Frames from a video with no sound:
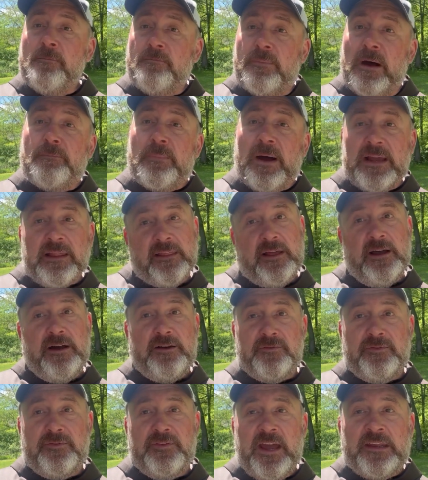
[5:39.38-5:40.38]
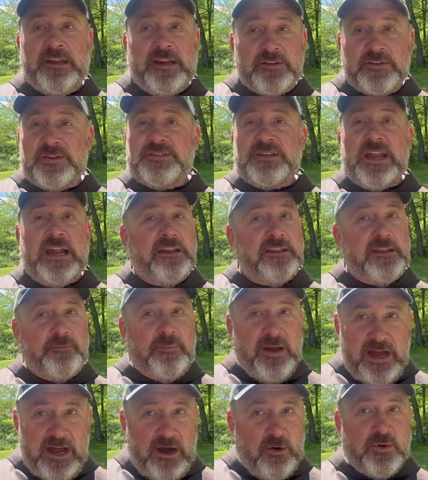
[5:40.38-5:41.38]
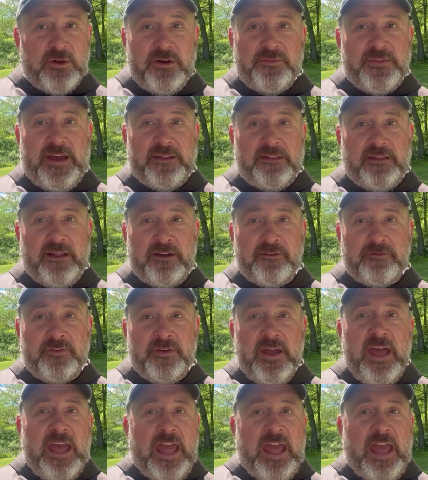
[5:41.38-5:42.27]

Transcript: but by love, and understanding the power of that love